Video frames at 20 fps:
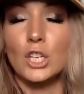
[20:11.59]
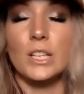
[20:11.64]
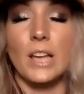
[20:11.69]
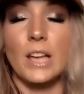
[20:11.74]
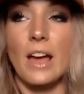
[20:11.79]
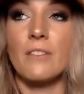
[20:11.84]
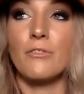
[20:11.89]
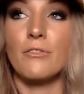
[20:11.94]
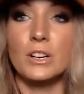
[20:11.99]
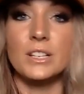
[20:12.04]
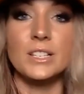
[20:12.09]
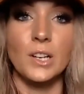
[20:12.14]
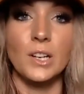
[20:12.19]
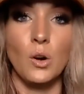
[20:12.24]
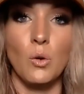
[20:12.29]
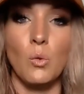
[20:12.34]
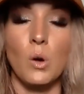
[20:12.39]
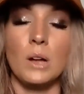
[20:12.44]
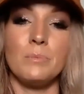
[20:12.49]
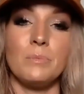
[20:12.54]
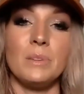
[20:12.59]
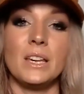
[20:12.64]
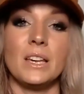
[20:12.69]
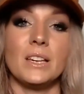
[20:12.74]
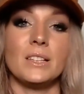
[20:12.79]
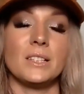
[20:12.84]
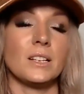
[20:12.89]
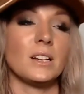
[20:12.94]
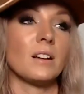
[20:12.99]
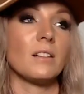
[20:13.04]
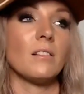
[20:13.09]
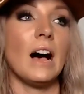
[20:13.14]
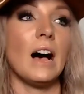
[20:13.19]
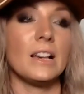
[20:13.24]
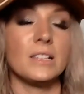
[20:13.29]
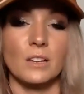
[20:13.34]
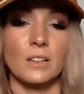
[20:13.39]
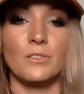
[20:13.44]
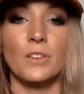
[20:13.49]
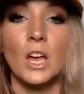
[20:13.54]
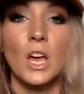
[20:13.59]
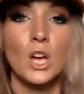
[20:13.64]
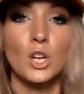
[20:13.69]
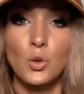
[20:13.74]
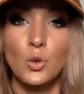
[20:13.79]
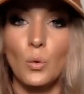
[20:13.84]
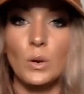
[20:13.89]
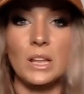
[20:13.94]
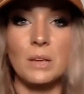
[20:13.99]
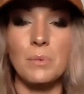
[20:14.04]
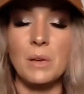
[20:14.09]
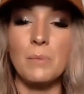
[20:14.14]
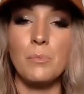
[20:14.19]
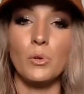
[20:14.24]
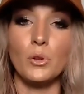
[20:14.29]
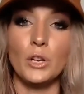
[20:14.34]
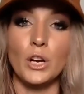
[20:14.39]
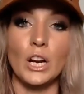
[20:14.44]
to every single one because in a class of 20 people,